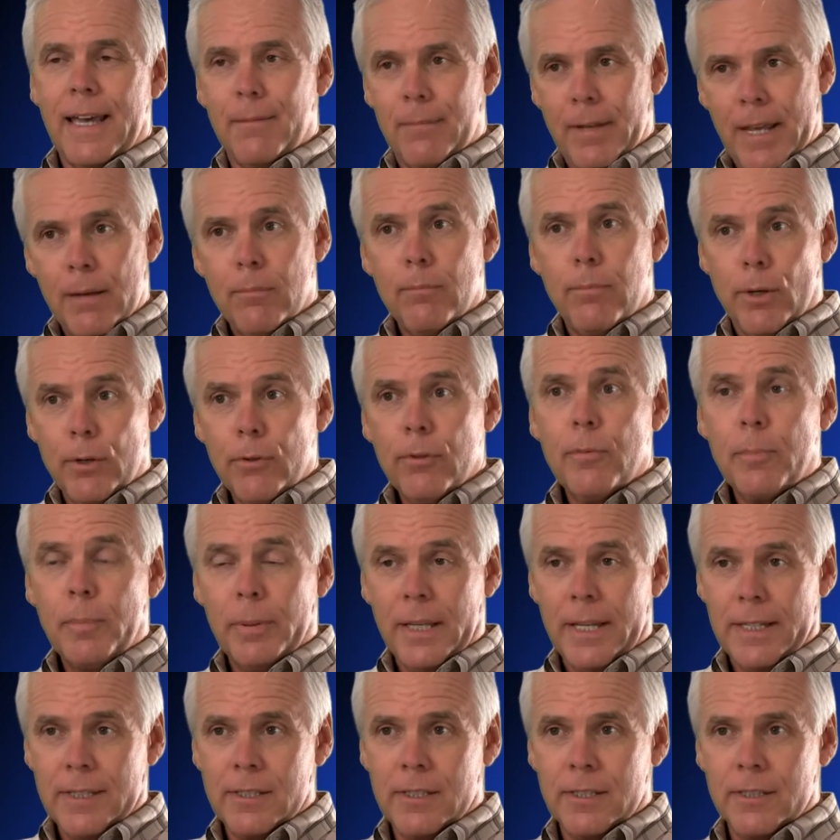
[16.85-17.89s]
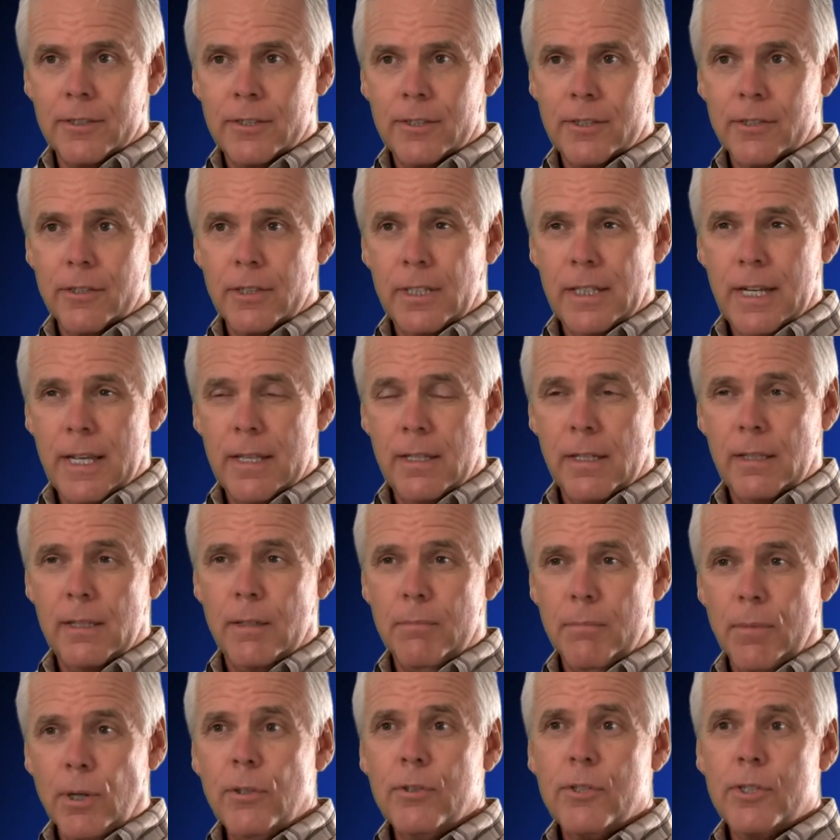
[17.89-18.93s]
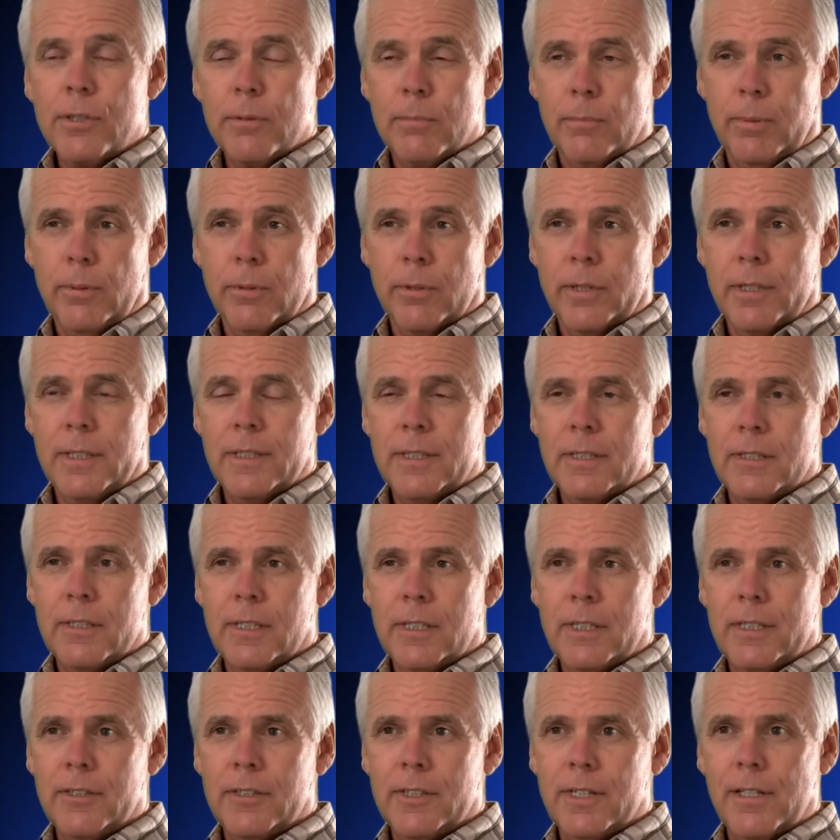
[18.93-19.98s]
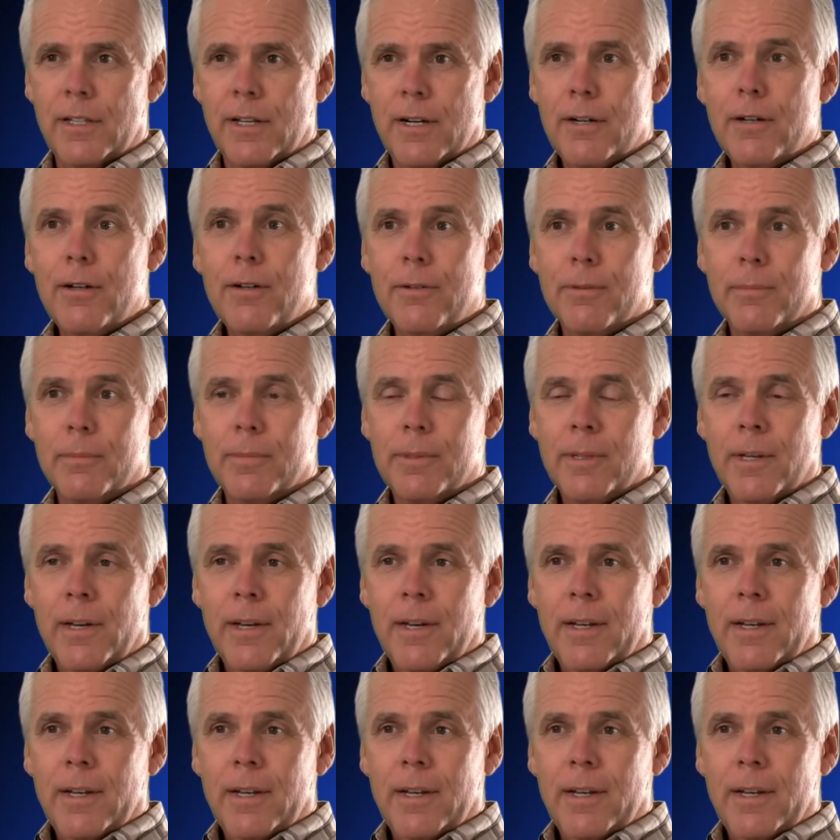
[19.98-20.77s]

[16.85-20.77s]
In both places. Certainly, I think the most important is in the home,